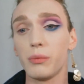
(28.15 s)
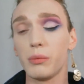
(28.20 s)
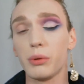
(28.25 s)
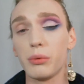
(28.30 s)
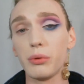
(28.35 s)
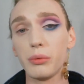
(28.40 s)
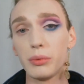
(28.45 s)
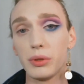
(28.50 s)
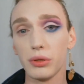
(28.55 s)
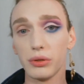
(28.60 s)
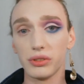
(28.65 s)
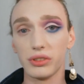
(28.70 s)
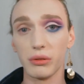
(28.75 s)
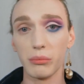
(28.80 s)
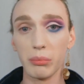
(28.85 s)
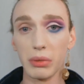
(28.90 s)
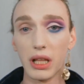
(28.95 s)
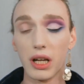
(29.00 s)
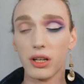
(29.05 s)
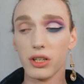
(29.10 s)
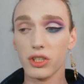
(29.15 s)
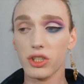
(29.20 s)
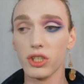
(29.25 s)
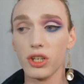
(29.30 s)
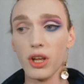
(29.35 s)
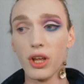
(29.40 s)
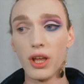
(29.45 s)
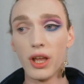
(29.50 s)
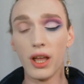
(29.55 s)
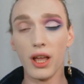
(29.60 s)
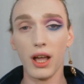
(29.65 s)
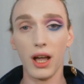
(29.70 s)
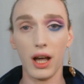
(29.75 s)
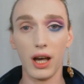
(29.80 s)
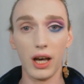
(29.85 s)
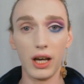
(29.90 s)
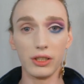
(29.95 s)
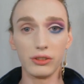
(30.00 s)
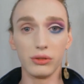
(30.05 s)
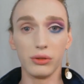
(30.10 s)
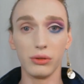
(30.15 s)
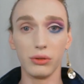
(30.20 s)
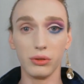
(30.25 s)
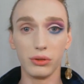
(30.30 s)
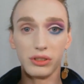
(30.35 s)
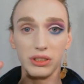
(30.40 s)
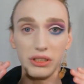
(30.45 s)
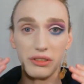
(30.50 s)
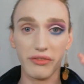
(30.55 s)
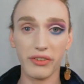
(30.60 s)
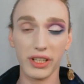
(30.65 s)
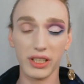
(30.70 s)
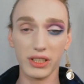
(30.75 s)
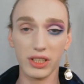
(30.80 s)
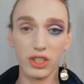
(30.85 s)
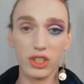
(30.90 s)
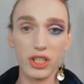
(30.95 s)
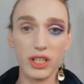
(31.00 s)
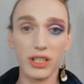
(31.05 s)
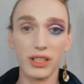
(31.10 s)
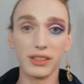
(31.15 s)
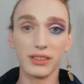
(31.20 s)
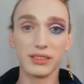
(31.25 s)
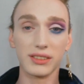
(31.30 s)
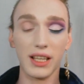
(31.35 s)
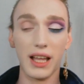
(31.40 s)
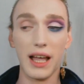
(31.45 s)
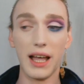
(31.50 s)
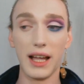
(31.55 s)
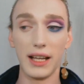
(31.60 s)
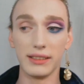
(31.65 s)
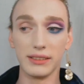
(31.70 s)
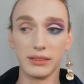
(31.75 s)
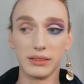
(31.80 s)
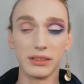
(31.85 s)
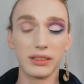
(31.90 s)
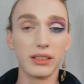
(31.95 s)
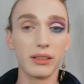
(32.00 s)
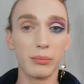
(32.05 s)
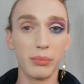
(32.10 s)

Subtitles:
We will be using blush to define the cheeks and